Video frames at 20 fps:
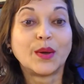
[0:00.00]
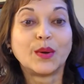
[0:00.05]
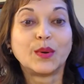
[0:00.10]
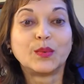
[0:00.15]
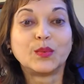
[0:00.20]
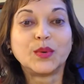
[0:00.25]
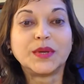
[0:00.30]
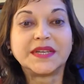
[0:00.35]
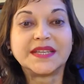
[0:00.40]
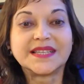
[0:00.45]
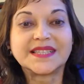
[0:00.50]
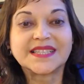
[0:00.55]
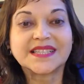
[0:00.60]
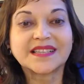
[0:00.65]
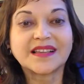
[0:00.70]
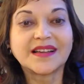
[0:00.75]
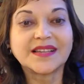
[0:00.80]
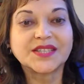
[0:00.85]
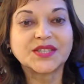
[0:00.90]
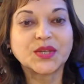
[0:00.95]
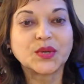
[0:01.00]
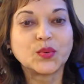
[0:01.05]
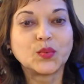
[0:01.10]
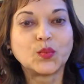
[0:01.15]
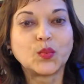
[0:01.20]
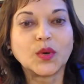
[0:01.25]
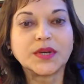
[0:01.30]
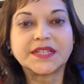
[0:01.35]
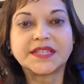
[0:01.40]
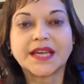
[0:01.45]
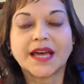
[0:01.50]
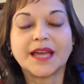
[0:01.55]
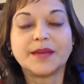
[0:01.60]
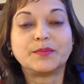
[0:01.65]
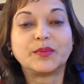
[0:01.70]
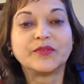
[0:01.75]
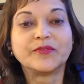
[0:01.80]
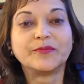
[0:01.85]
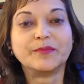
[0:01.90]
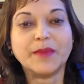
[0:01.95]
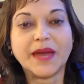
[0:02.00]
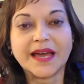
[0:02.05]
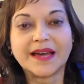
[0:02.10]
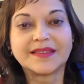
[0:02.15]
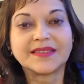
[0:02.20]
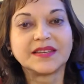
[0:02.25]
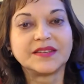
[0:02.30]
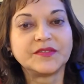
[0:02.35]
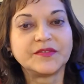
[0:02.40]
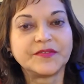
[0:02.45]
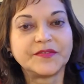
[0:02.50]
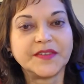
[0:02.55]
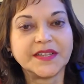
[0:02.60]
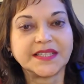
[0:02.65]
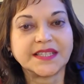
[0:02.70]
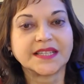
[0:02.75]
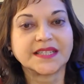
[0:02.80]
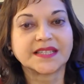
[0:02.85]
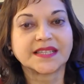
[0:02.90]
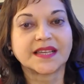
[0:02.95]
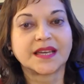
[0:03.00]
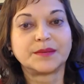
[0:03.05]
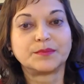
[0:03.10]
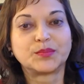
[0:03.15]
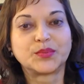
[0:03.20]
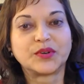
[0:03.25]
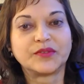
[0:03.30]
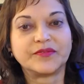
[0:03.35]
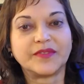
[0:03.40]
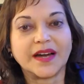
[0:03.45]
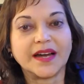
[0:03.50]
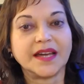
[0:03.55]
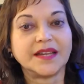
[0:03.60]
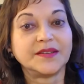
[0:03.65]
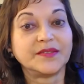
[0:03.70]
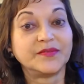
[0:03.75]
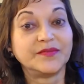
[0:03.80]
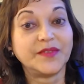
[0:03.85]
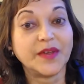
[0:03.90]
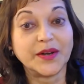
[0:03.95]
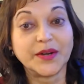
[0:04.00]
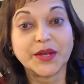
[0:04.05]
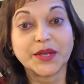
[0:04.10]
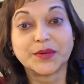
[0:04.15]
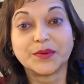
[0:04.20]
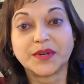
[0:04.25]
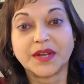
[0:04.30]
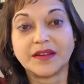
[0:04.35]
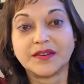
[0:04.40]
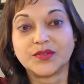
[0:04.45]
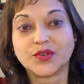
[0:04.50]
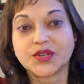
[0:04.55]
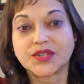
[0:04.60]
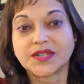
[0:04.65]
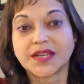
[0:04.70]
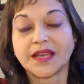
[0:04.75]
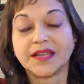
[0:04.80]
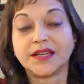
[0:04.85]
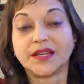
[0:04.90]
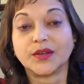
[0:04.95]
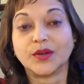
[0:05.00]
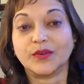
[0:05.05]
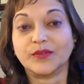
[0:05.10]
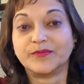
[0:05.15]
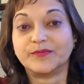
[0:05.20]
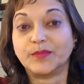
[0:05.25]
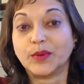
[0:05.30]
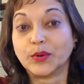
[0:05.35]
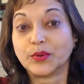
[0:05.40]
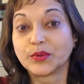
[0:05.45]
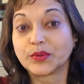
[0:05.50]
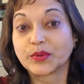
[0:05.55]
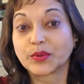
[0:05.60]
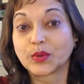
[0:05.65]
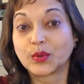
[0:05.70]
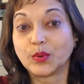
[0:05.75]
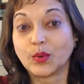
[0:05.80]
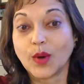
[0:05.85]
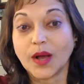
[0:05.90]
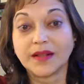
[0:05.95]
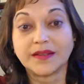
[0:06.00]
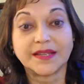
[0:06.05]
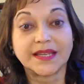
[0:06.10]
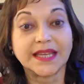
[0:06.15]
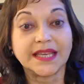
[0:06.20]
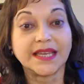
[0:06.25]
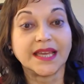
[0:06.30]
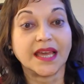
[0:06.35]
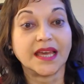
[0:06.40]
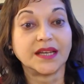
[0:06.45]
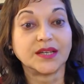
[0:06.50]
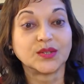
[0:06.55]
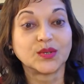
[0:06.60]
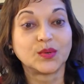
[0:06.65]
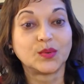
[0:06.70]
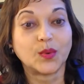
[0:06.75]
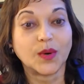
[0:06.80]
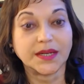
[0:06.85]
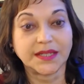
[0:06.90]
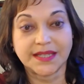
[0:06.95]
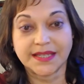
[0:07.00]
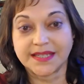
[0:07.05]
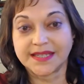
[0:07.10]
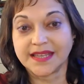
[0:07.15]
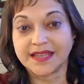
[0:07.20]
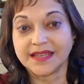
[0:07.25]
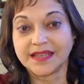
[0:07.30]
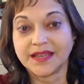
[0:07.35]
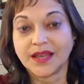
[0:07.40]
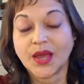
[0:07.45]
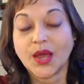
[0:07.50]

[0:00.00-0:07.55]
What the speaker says: We discussed what type of math and physics can provide very good understanding of both quality and quantity.